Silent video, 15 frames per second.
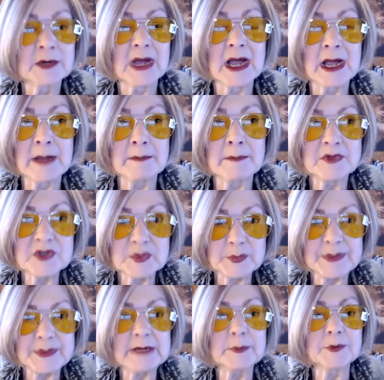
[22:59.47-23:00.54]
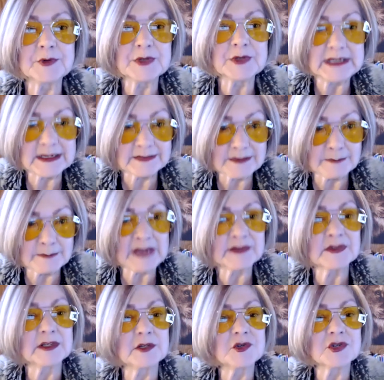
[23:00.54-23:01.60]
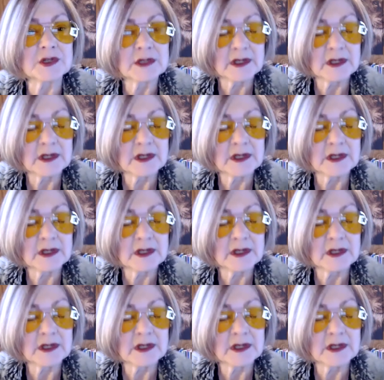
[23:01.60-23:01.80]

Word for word: um, to be able to get the message